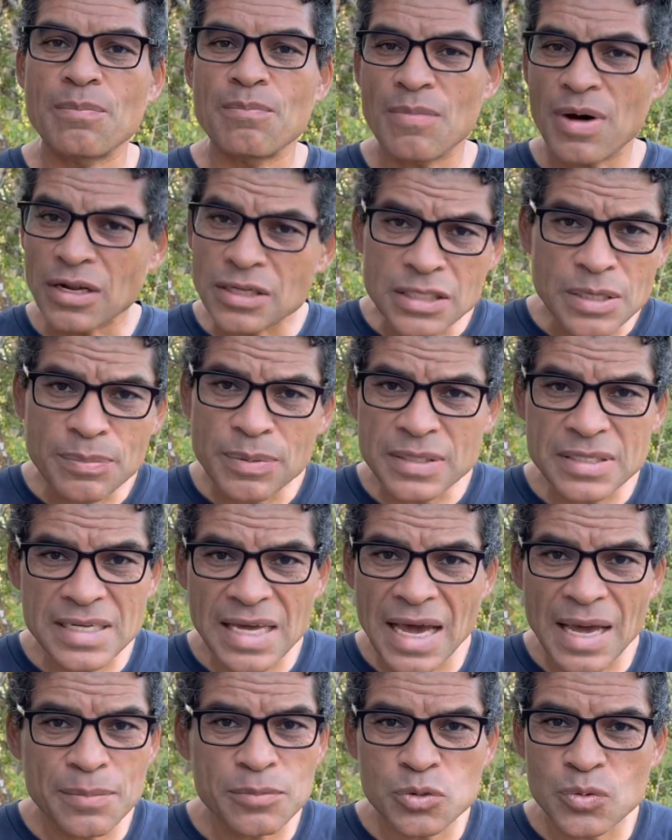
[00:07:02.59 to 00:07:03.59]
multiple
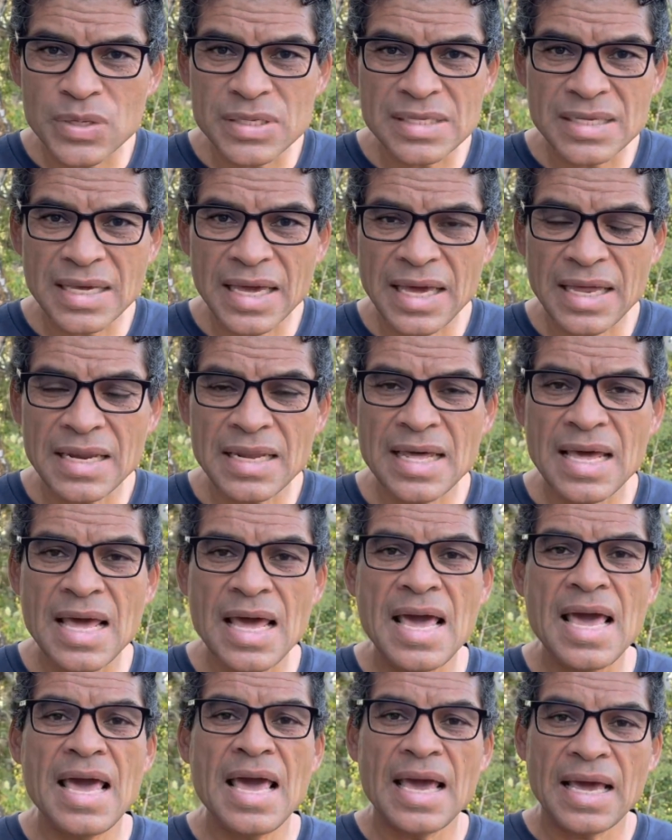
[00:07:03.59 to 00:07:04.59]
times once again,
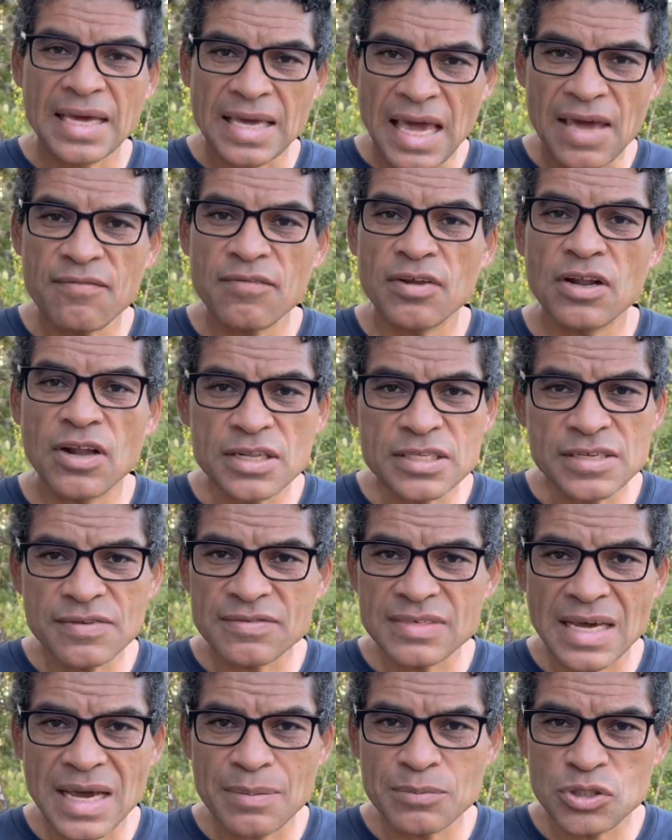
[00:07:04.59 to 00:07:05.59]
gave her lots of
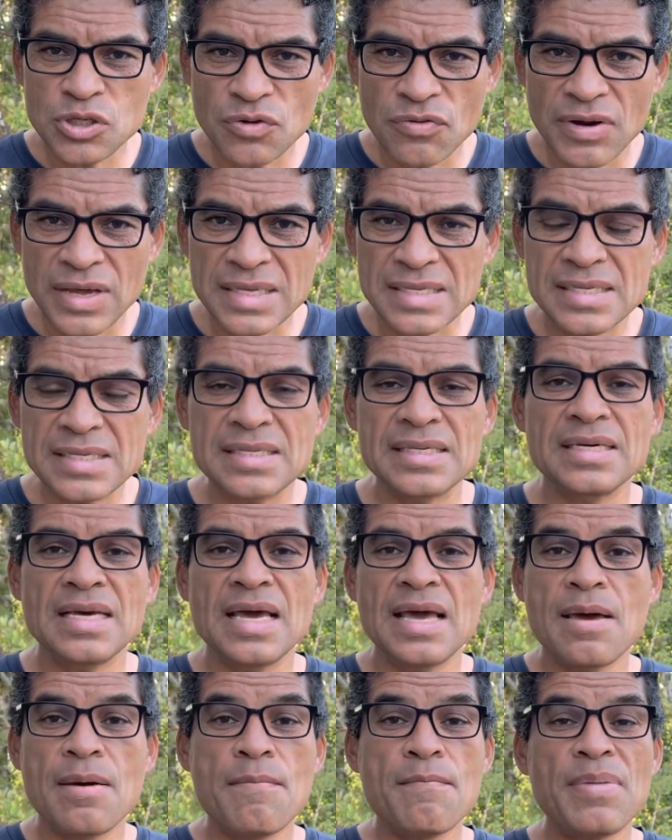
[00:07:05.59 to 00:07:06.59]
time to rest,
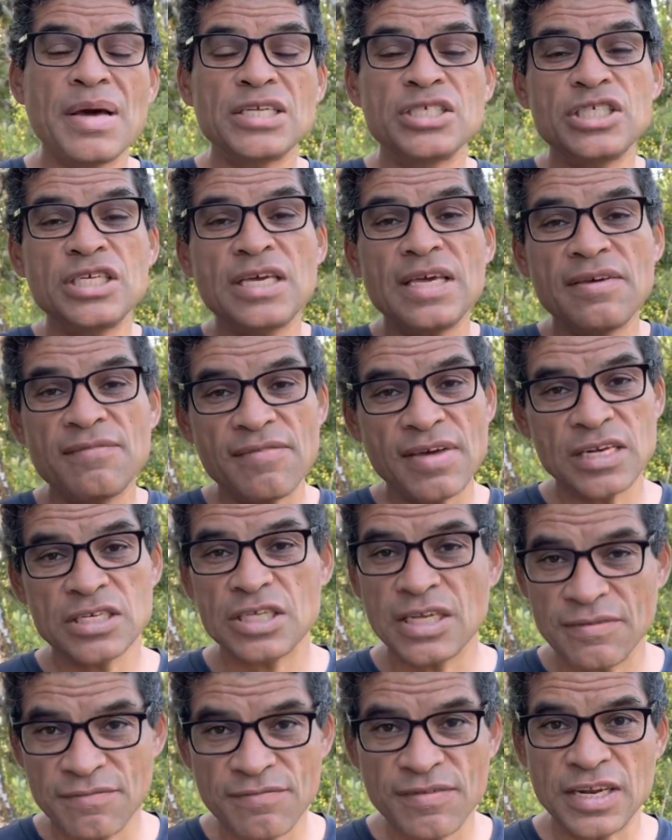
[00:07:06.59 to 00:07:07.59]
but she
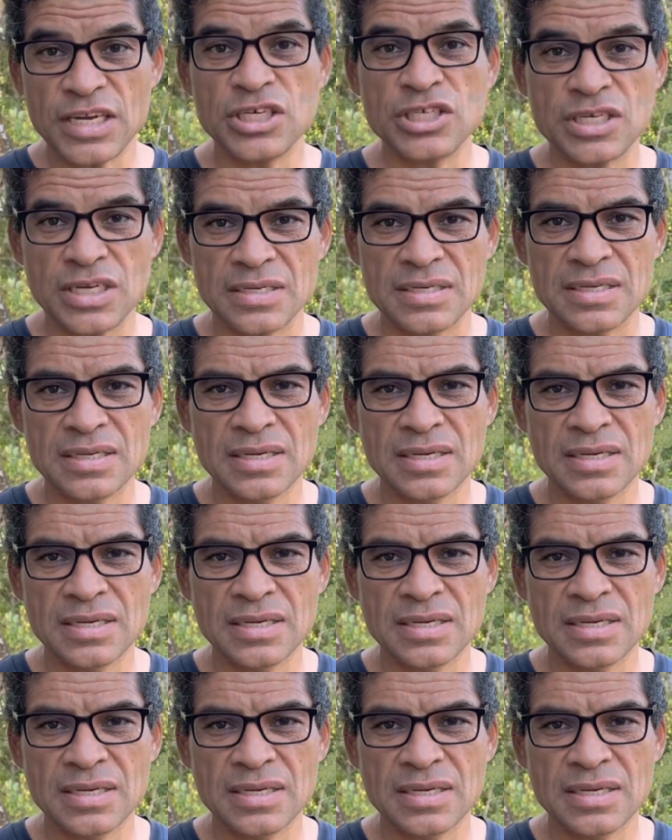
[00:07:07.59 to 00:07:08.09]
eventually finished it.